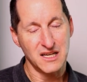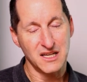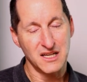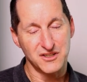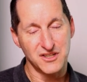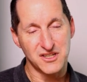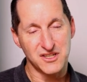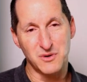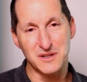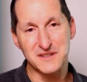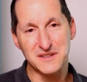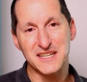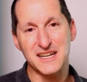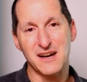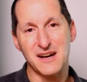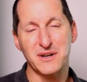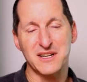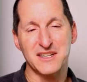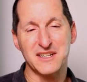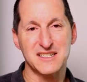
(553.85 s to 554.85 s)
Just one thing I
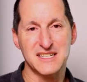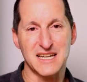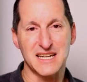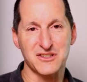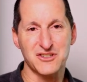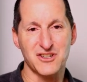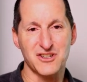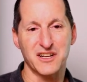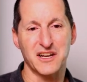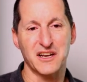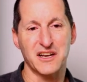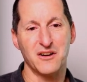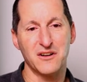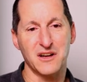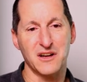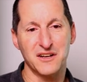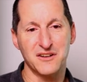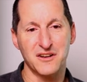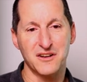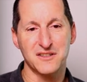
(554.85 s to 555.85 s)
wanted to touch on,
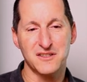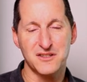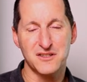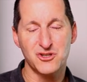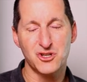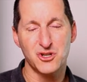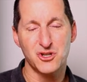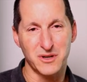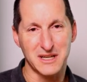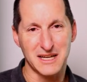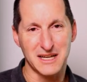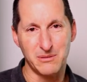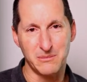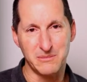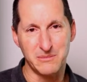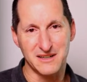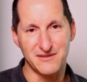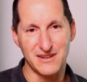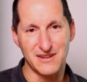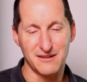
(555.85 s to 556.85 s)
I know this is chewing up a bit
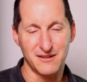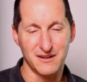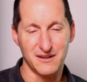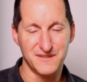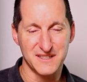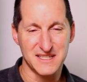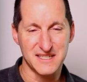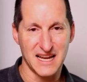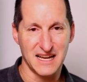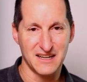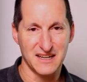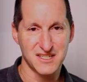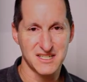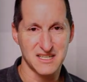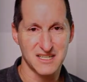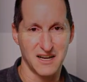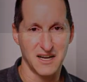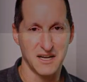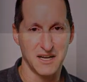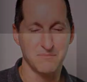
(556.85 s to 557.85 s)
of our office hours
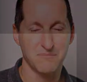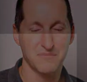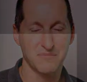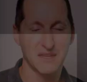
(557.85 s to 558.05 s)
time,